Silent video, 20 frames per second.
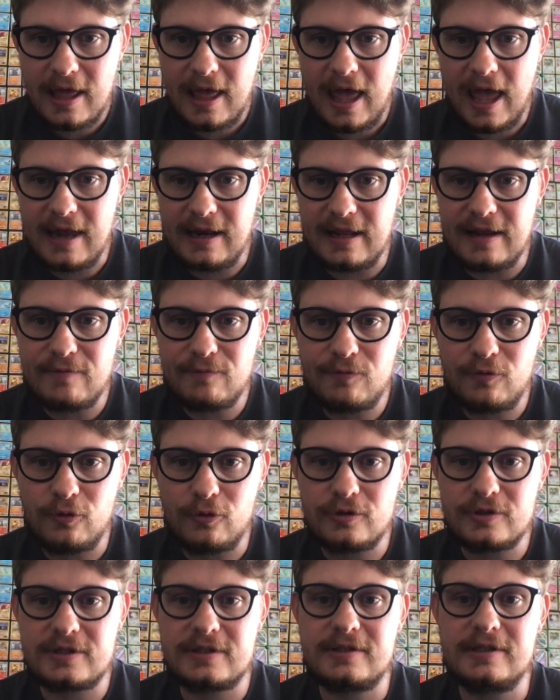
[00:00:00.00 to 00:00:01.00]
had
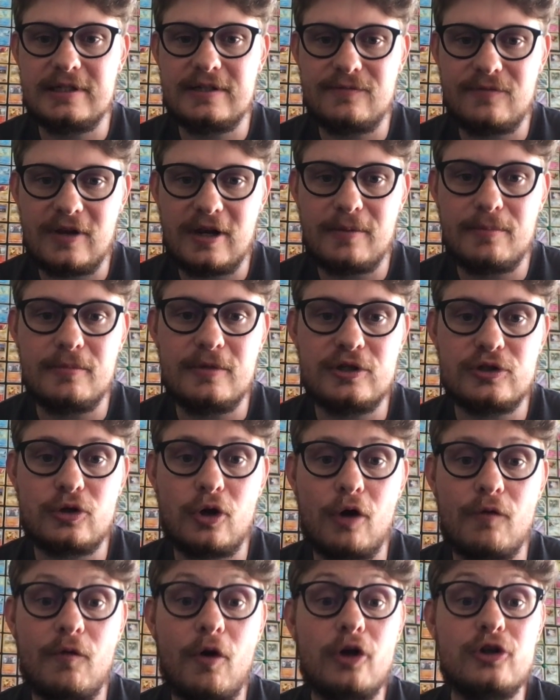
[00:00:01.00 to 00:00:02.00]
influenced the development
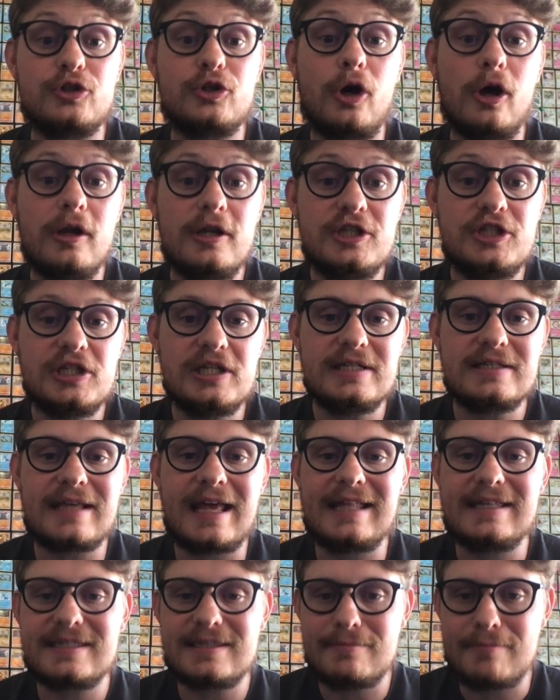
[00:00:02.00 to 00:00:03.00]
of ontologies
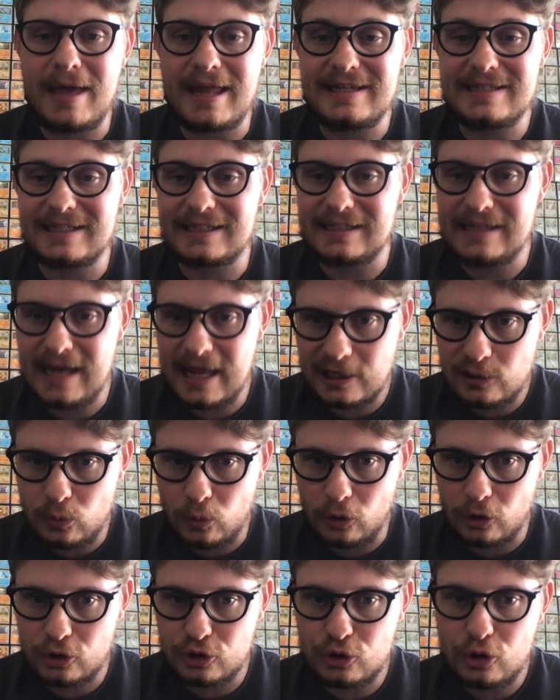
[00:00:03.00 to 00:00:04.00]
and semantic
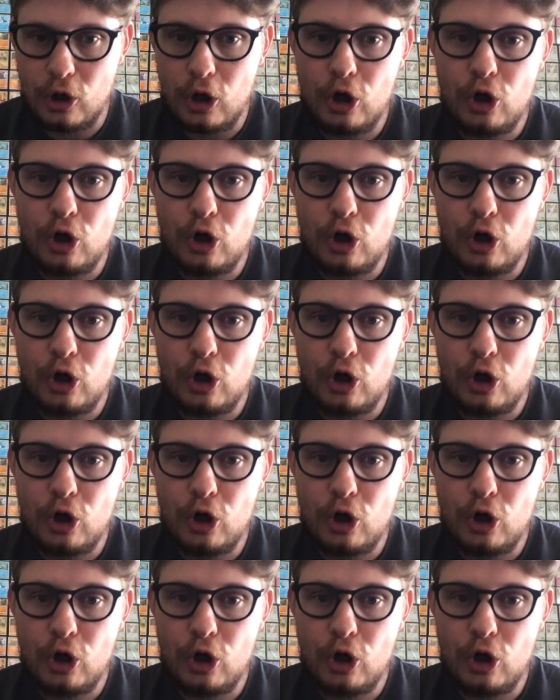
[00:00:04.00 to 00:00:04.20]
networks,